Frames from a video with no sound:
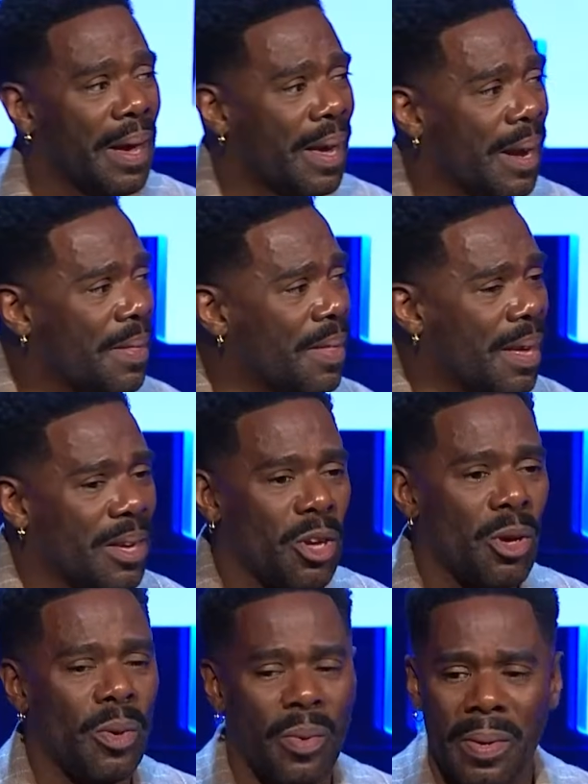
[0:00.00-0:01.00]
And I thank
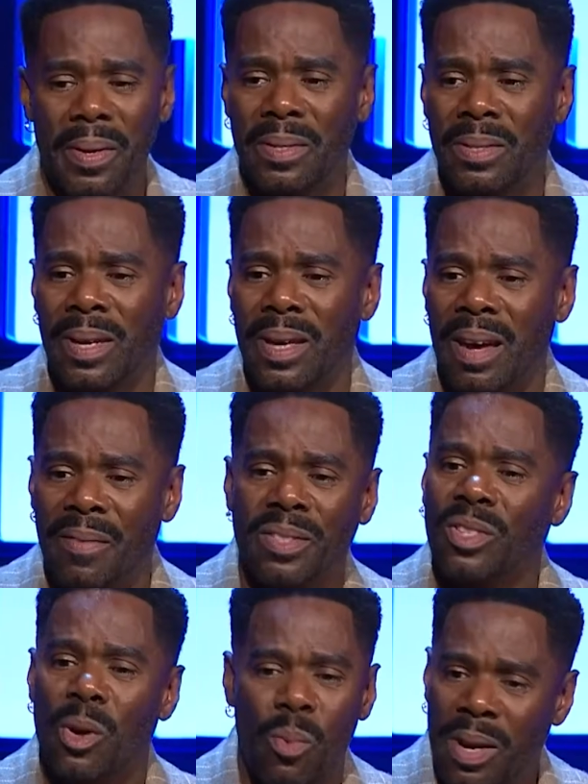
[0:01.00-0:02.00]
you to every
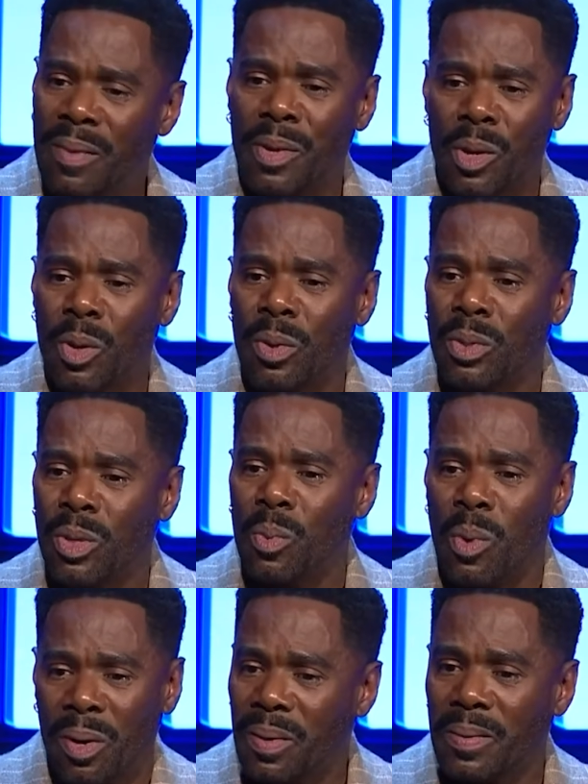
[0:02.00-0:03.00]
single one of you who do
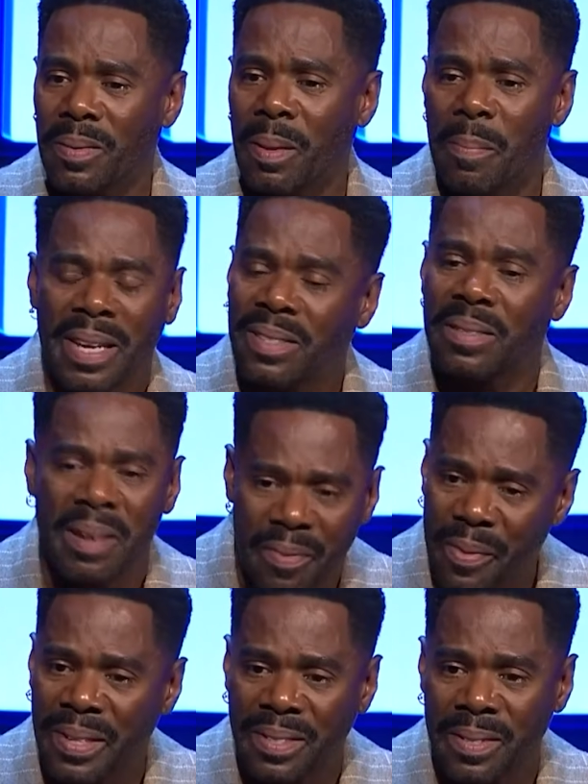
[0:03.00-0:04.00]
work that makes a
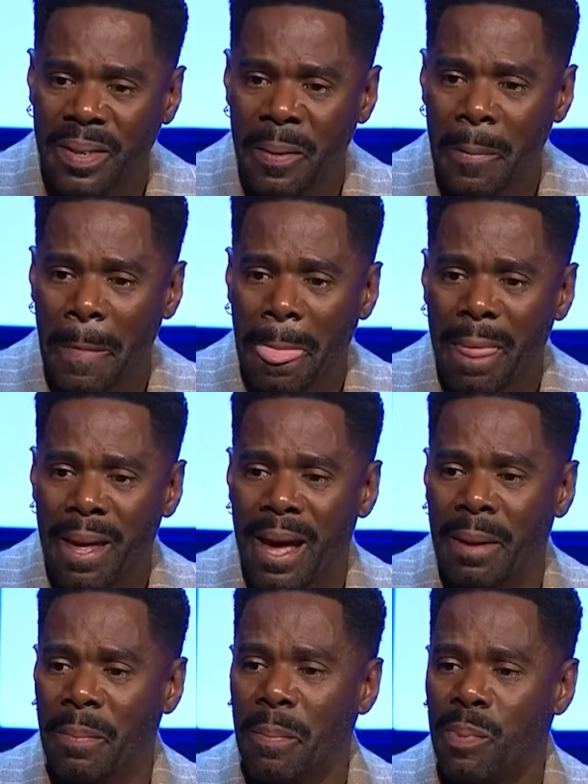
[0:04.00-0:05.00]
difference.
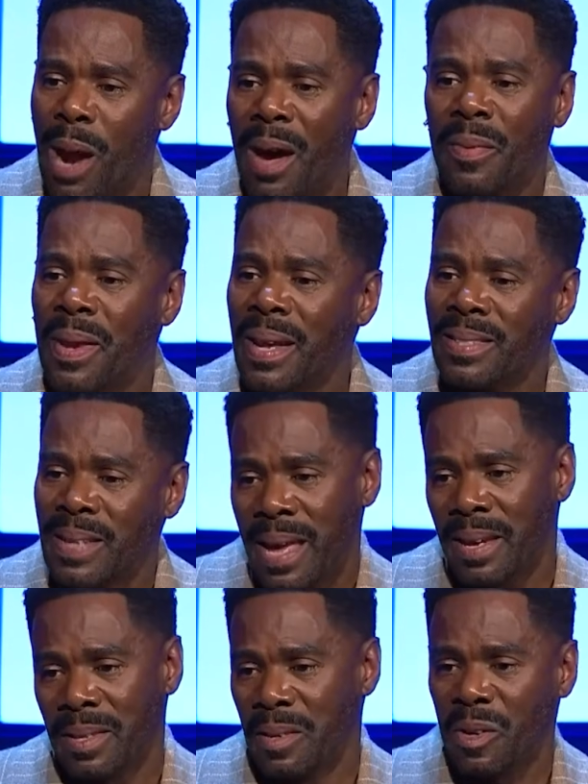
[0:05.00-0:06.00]
I'm proud that I
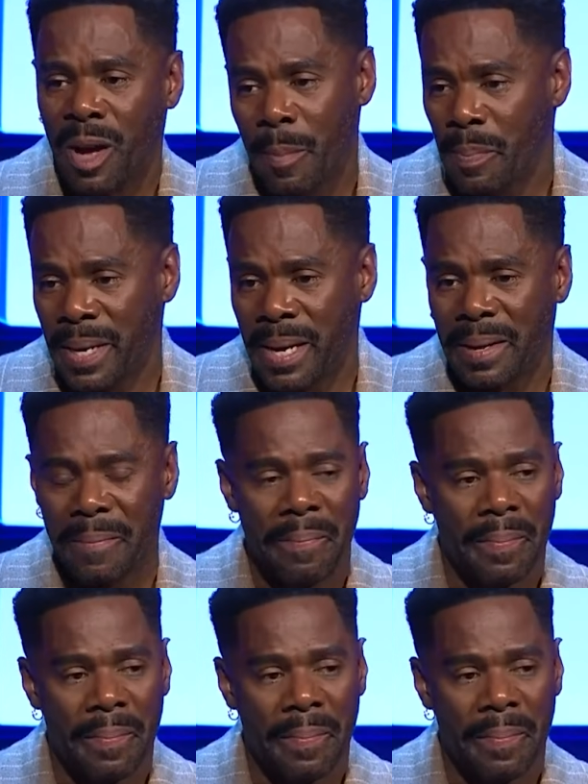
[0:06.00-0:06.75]
stand in your company.